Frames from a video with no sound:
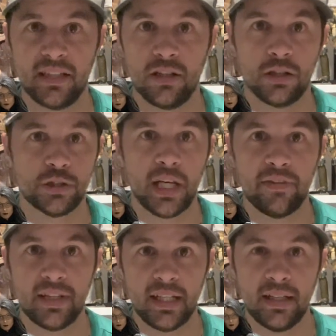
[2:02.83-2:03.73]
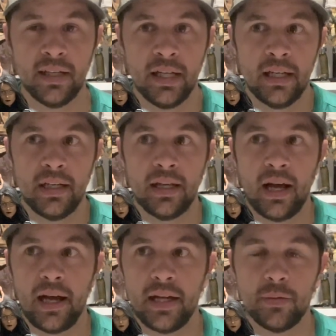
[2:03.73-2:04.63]
longevity.
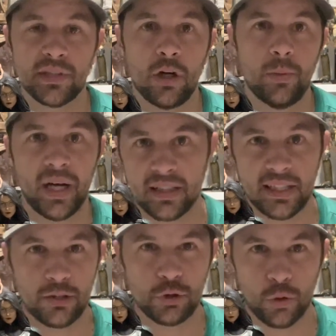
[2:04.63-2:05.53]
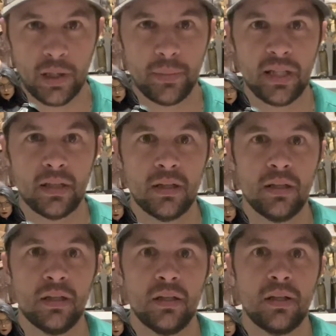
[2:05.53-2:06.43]
It was all about the enjoyment
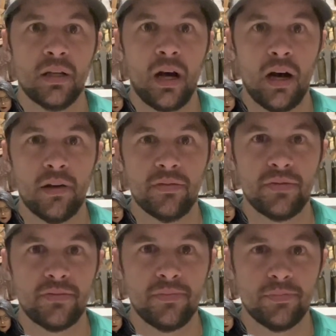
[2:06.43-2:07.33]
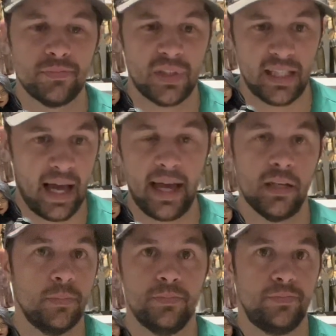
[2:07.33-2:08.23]
of the
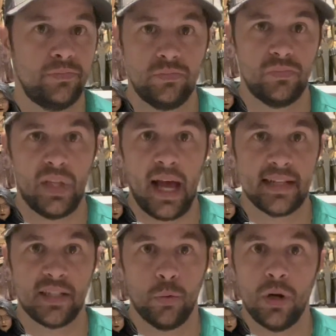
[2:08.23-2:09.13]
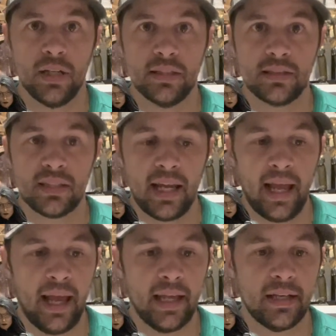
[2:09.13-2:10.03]
item as it was.
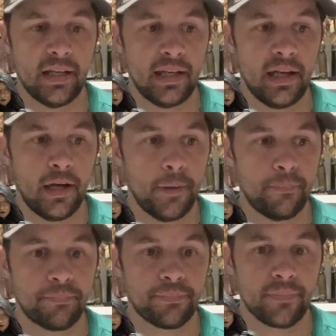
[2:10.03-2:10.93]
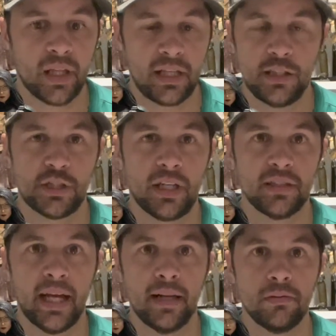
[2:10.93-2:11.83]
And he shared
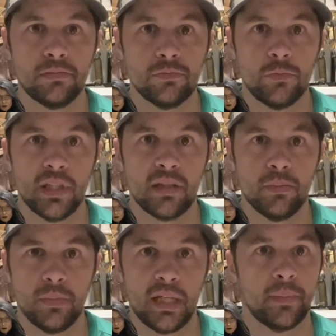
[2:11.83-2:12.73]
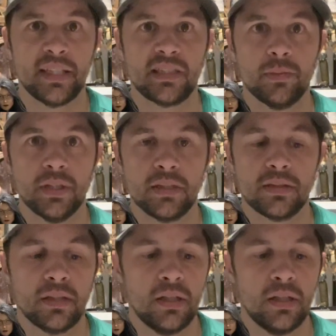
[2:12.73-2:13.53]
that with me and my siblings.